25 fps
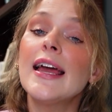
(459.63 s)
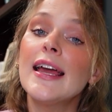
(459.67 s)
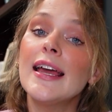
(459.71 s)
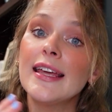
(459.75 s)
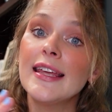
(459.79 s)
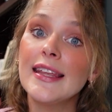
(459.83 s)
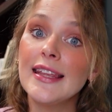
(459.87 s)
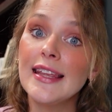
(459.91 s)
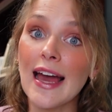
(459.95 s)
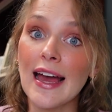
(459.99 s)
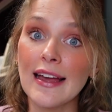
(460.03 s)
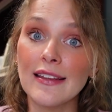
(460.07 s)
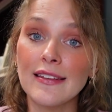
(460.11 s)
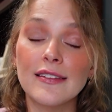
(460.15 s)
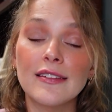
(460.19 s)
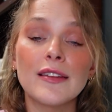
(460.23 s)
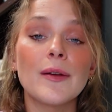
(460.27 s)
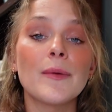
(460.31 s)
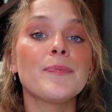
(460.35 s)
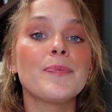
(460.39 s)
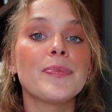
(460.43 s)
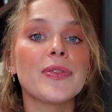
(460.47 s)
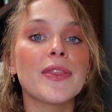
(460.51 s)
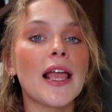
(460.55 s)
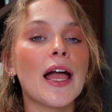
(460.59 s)
Yes.
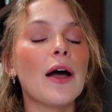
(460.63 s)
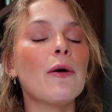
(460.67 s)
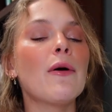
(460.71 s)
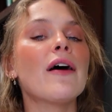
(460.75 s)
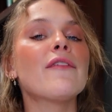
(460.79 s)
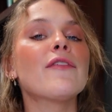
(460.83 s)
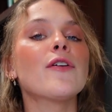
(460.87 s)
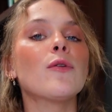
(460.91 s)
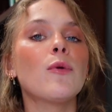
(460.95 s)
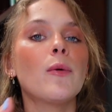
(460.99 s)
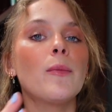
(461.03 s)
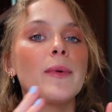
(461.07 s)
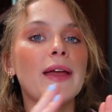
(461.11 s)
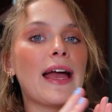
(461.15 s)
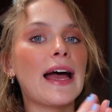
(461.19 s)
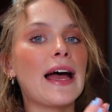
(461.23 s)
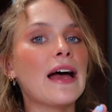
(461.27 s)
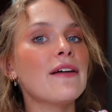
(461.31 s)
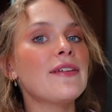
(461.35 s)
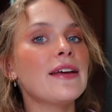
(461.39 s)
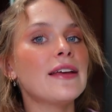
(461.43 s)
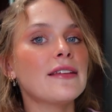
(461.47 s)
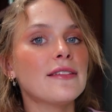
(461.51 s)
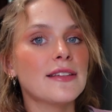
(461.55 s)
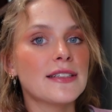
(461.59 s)
However, when we have
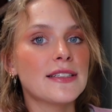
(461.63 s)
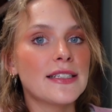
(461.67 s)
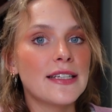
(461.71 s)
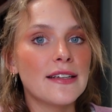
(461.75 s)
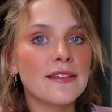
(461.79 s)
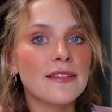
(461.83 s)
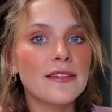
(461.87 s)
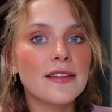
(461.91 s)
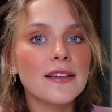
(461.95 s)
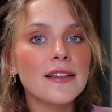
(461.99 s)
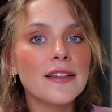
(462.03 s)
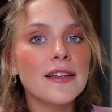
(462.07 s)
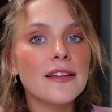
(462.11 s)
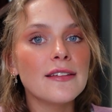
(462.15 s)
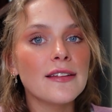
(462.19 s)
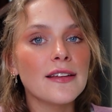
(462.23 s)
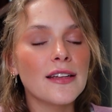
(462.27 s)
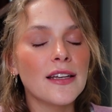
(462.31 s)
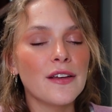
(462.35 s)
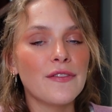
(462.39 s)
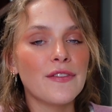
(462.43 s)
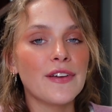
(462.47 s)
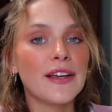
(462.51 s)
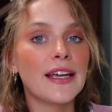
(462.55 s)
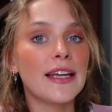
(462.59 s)
a statistically
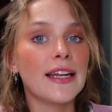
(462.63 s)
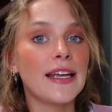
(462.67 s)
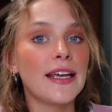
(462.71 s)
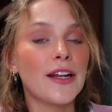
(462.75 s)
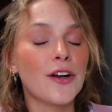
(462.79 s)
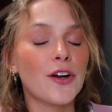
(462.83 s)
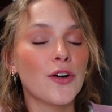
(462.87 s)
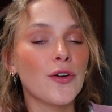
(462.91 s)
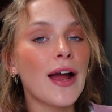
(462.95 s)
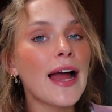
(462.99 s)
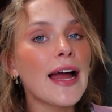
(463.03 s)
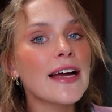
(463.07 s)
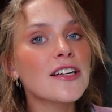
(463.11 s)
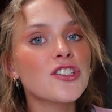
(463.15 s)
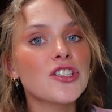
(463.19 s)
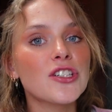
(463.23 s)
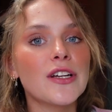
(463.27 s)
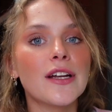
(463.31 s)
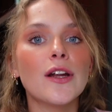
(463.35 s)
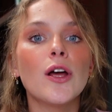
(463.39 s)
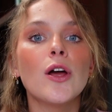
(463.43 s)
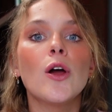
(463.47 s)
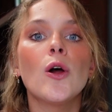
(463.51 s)
significant interaction,